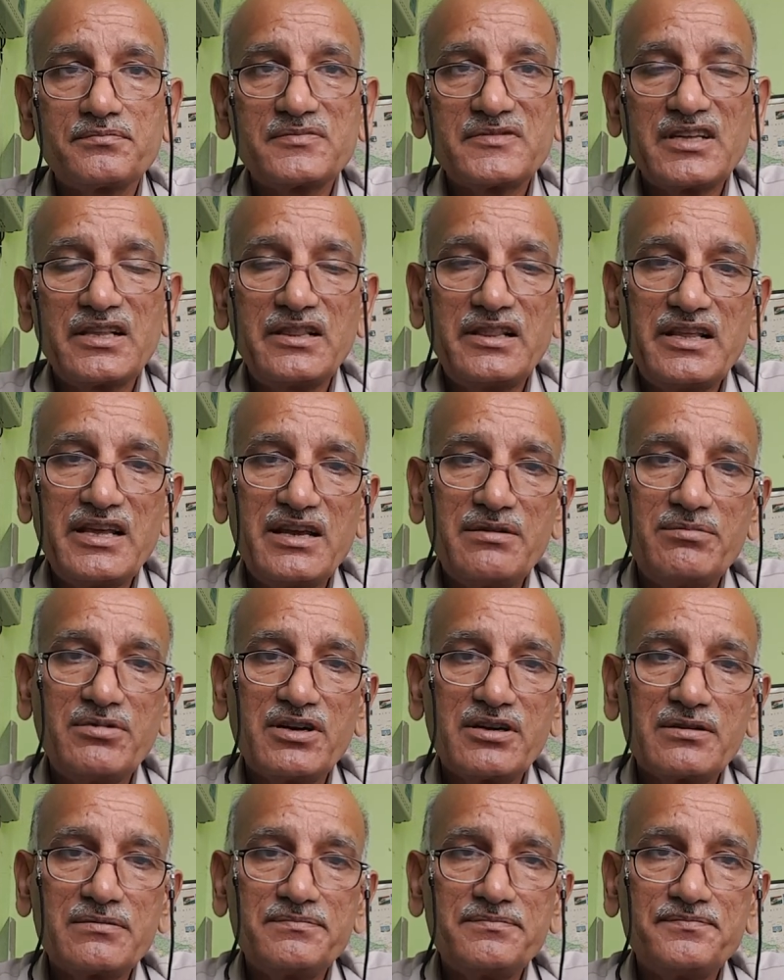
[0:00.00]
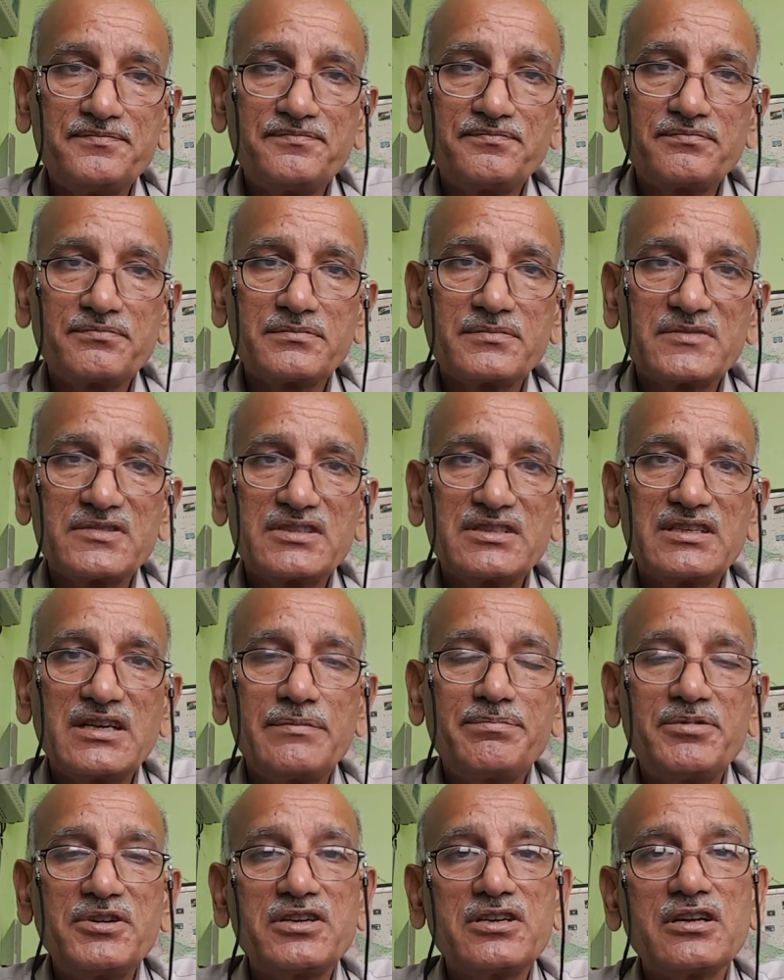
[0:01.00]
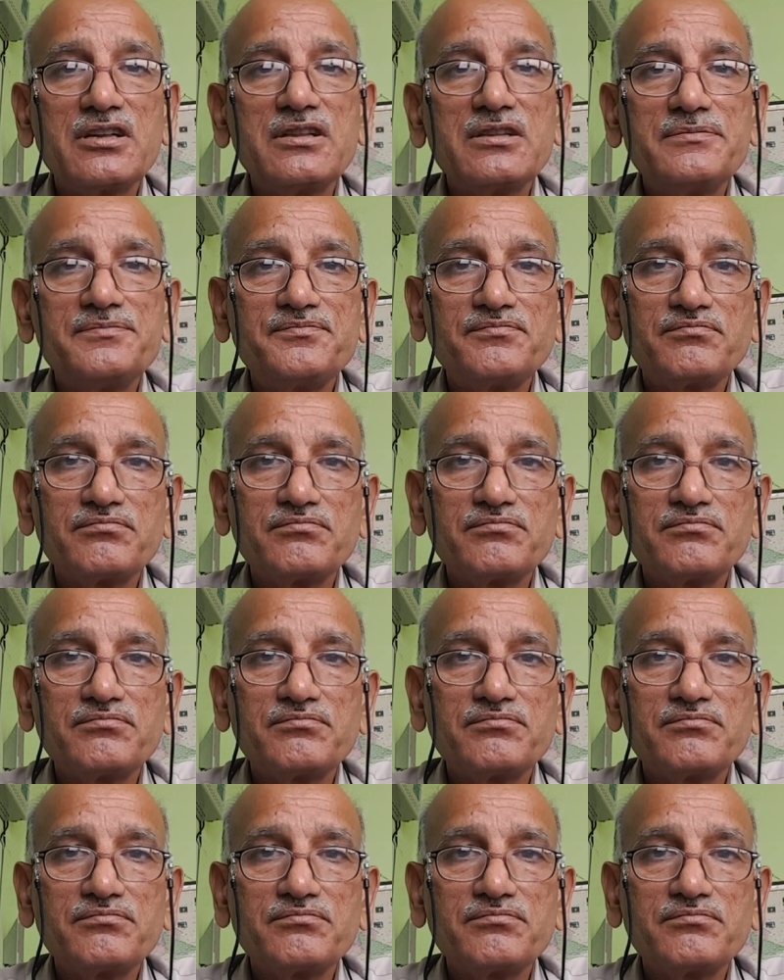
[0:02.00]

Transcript: labor, capital,